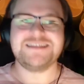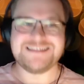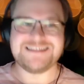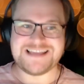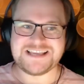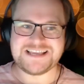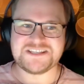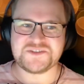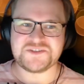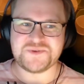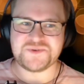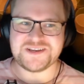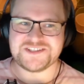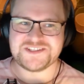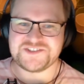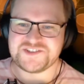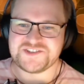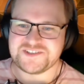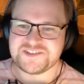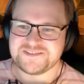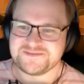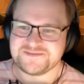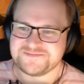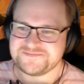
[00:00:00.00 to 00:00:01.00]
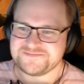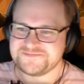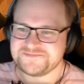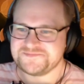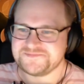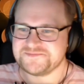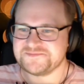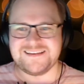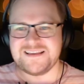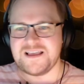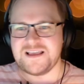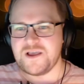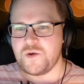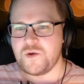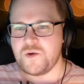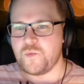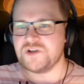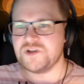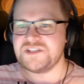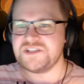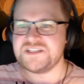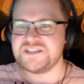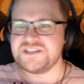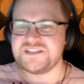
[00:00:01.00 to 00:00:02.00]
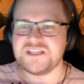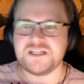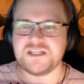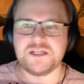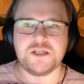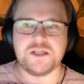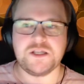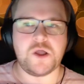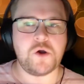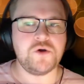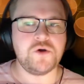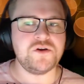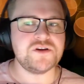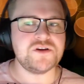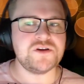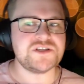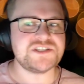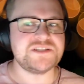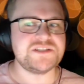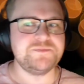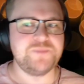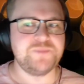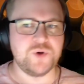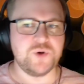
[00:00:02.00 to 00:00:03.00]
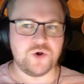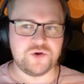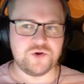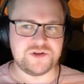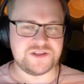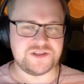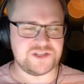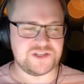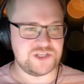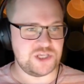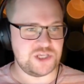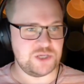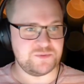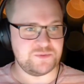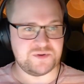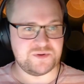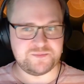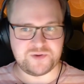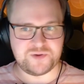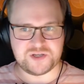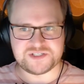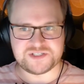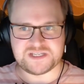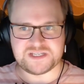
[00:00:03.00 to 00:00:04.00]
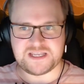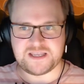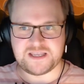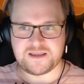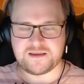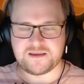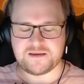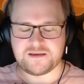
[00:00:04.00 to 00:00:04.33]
Next question. What is the longest bone in the human body?